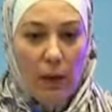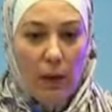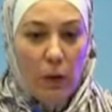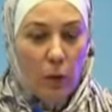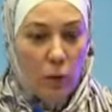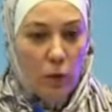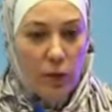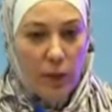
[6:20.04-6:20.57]

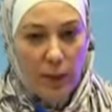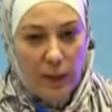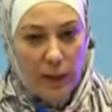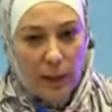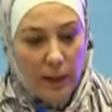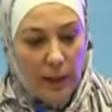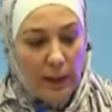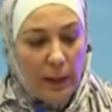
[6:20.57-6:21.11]
used
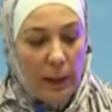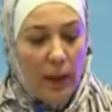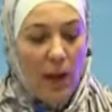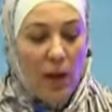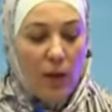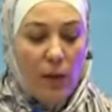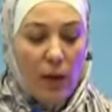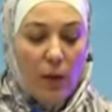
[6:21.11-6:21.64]
recently
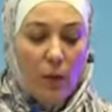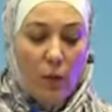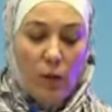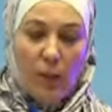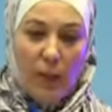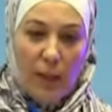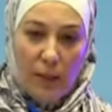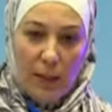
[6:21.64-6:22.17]
the remote
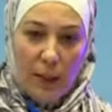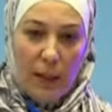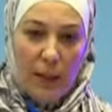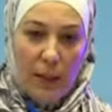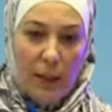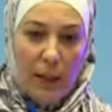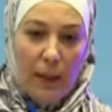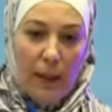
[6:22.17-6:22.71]
sensing
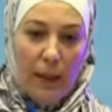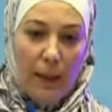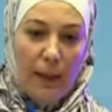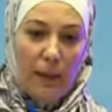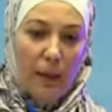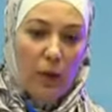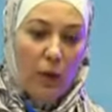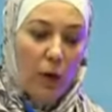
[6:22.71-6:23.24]

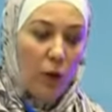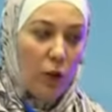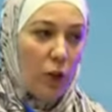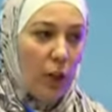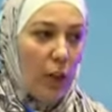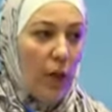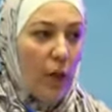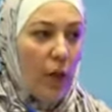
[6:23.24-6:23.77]

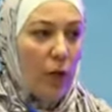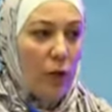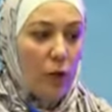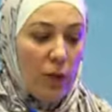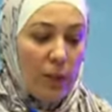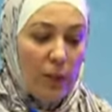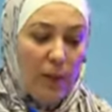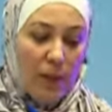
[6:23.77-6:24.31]
technology to
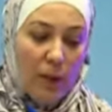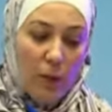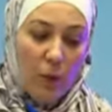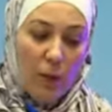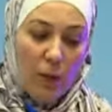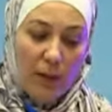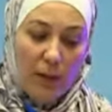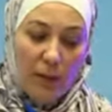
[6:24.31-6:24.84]
estimate the
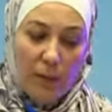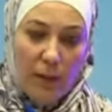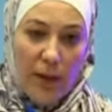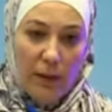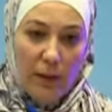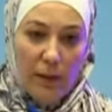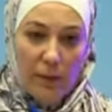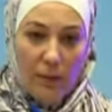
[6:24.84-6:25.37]
water
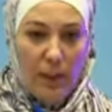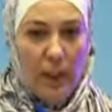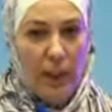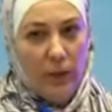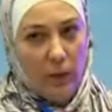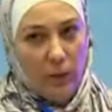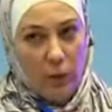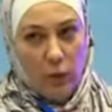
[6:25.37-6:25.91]
demand,
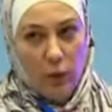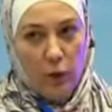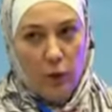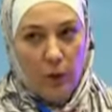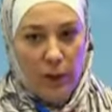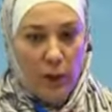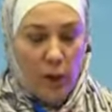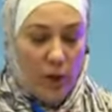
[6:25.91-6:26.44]
and also
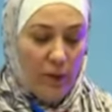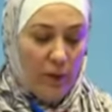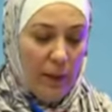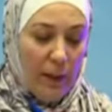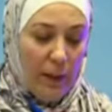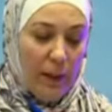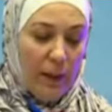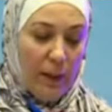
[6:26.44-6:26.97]
the
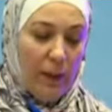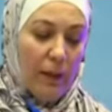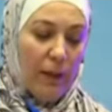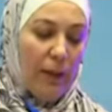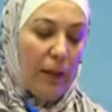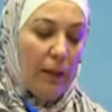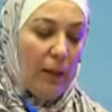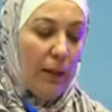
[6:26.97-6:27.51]
JVA
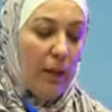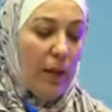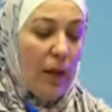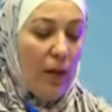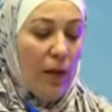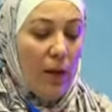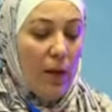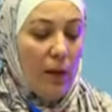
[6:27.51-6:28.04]
data.
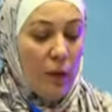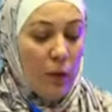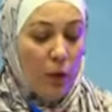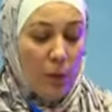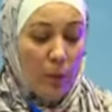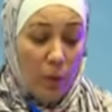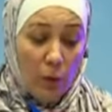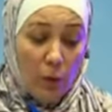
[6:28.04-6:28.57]
The
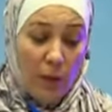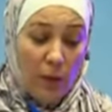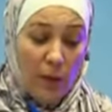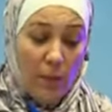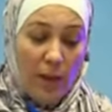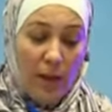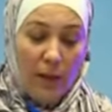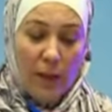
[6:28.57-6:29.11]
crop water
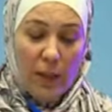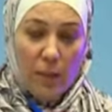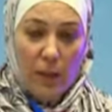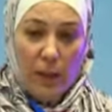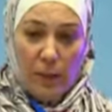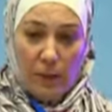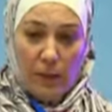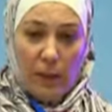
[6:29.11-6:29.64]
demand as
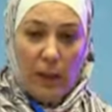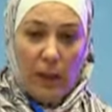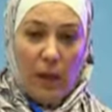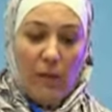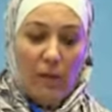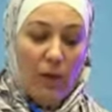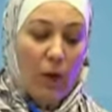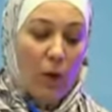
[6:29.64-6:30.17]
per the
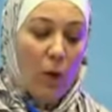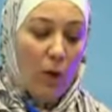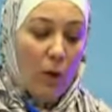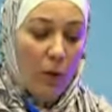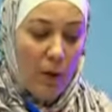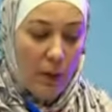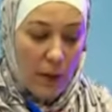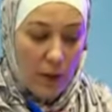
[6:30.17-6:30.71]

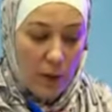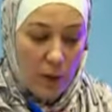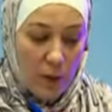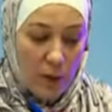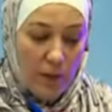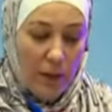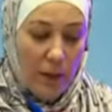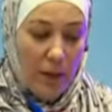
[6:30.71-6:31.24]
FAO and
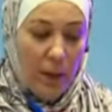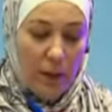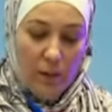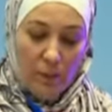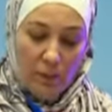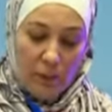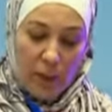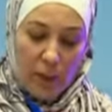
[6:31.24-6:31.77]
JVA,
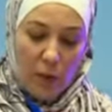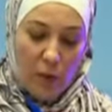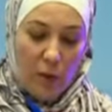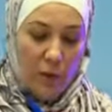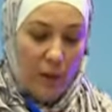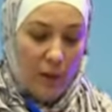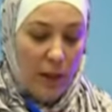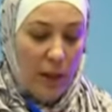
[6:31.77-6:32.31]
Ministry
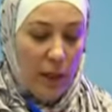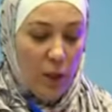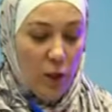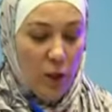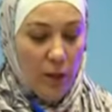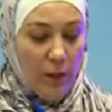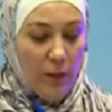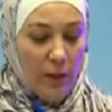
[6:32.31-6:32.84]
of
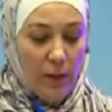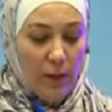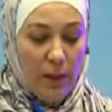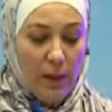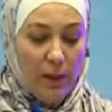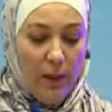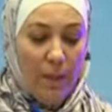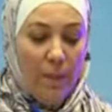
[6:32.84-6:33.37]
Irrigation
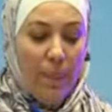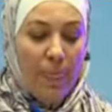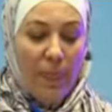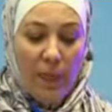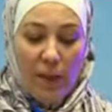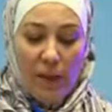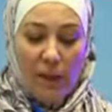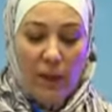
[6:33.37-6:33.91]
data.
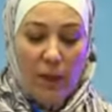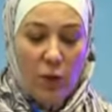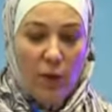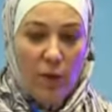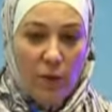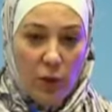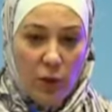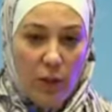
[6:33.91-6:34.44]
The irrigation
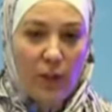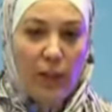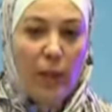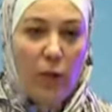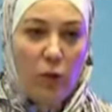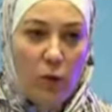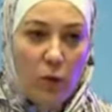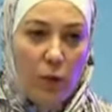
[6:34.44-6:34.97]
efficiency
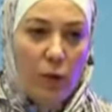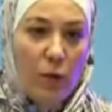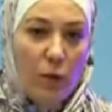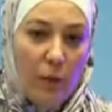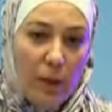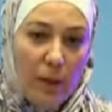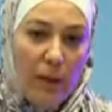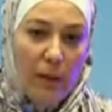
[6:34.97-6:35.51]
is also
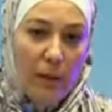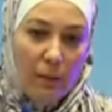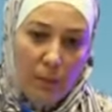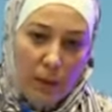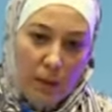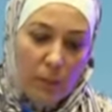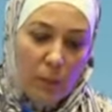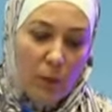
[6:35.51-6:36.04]
one
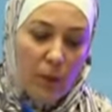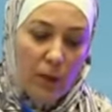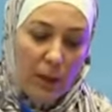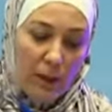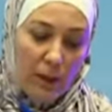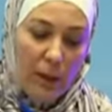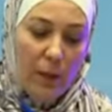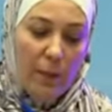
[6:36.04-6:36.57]

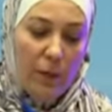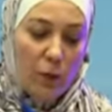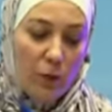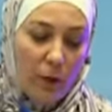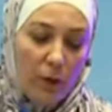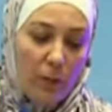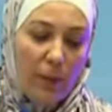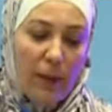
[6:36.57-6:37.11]
important element
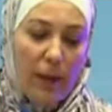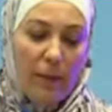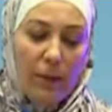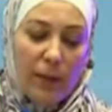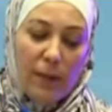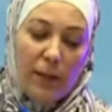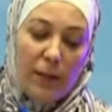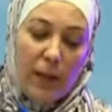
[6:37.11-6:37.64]
or
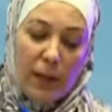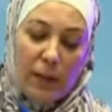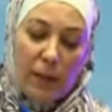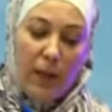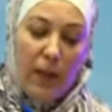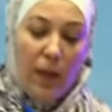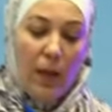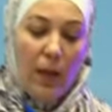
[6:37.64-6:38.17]
parameters that
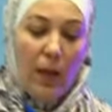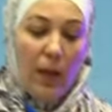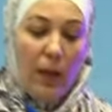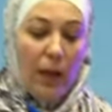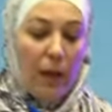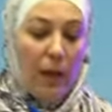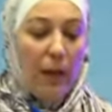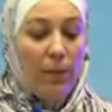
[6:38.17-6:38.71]

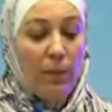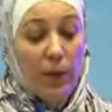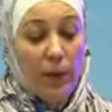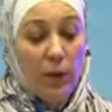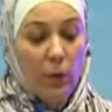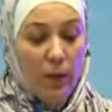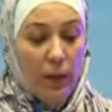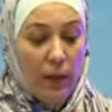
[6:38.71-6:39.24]

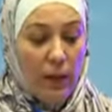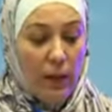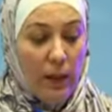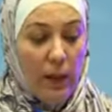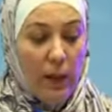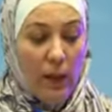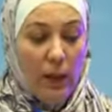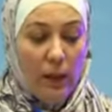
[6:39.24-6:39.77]
embedded within
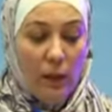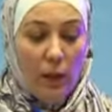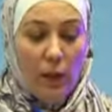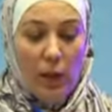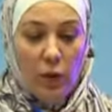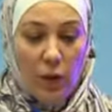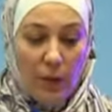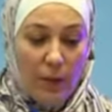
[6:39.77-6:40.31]
the
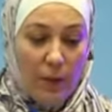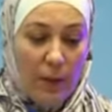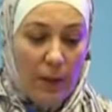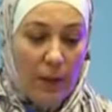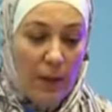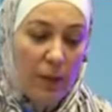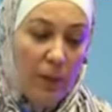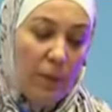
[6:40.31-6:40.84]
agriculture
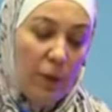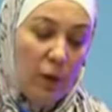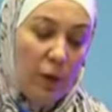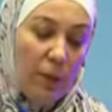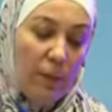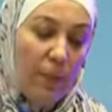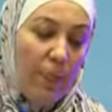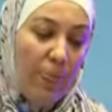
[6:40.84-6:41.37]
demand
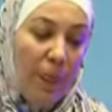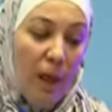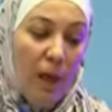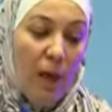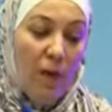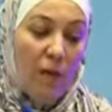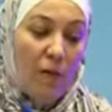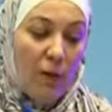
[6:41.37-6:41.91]
estimation.
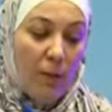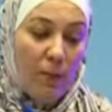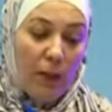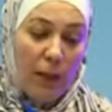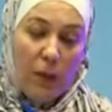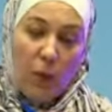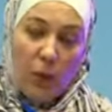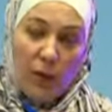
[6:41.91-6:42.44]
From
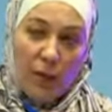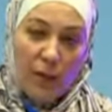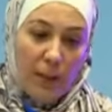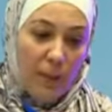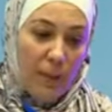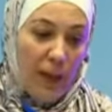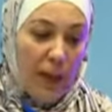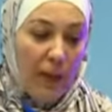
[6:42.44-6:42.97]
the water
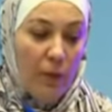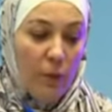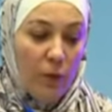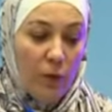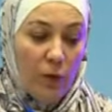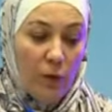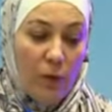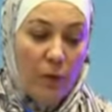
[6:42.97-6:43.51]
supply
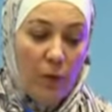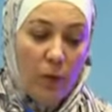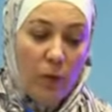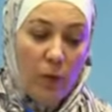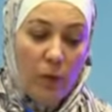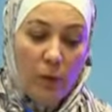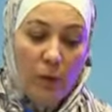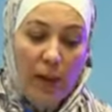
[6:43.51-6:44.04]
point of view,
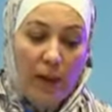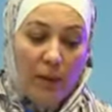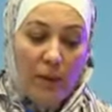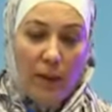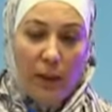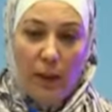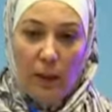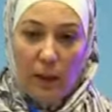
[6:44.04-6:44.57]
we have
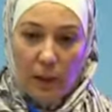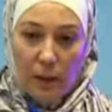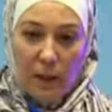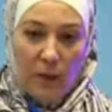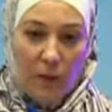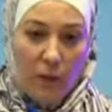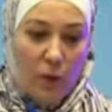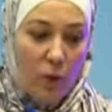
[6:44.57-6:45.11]
the
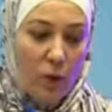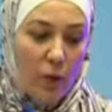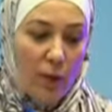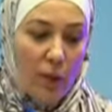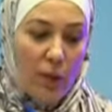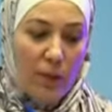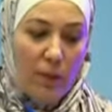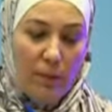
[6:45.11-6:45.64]
different
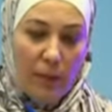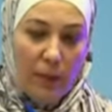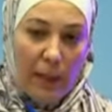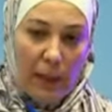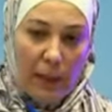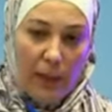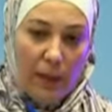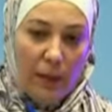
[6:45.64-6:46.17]
sources,
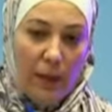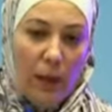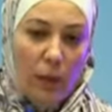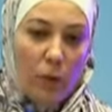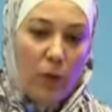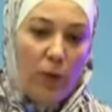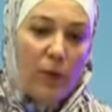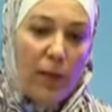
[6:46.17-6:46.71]
mainly
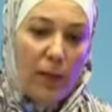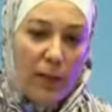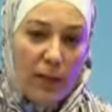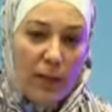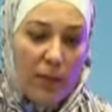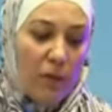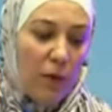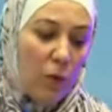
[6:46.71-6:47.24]
groundwater,
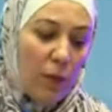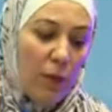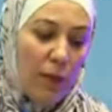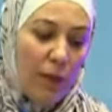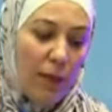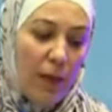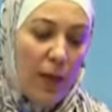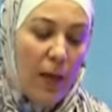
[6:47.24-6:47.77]
surface
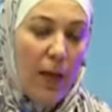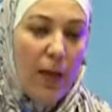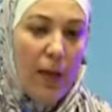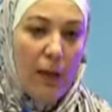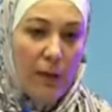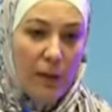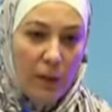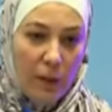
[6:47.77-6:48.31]
water,
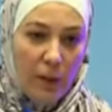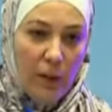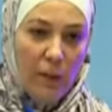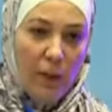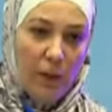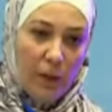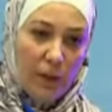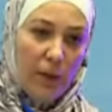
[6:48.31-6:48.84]
and the
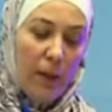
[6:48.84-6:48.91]
treatment